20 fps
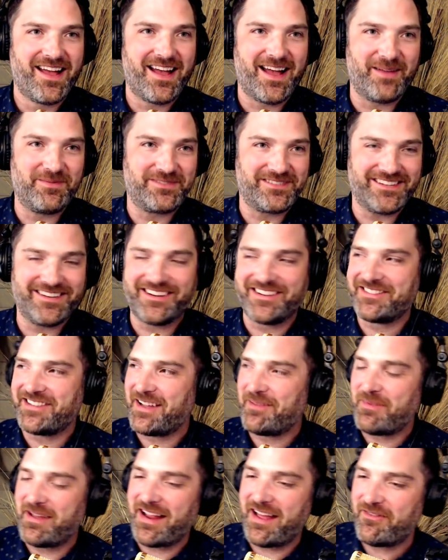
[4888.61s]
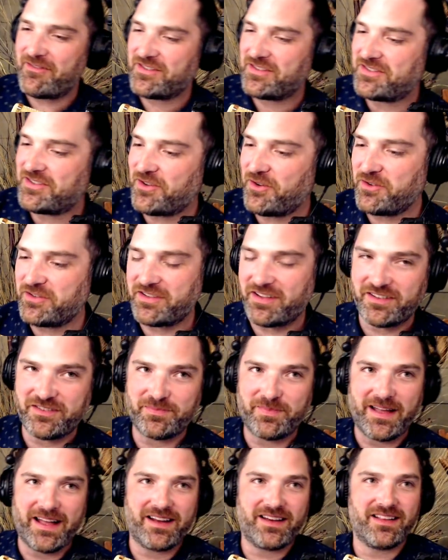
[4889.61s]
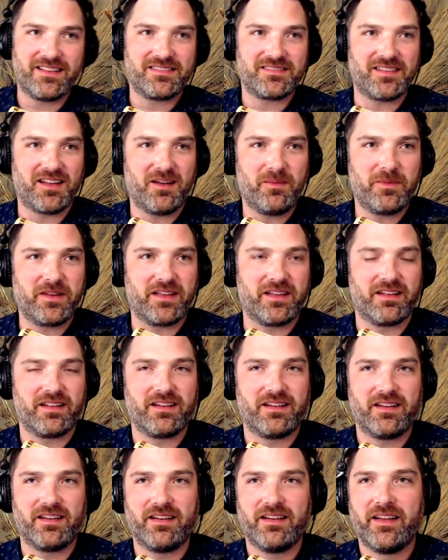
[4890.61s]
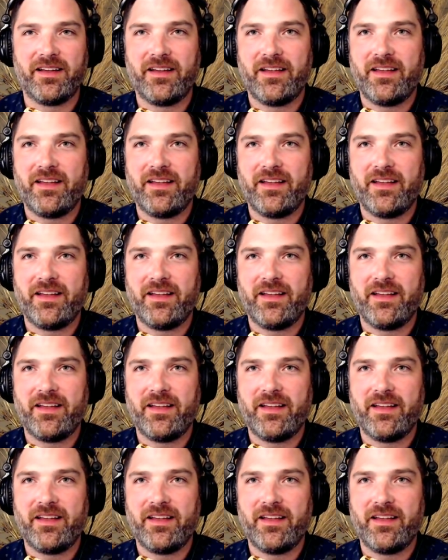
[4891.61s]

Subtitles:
I'm serious. I've been having such bad insomnia, and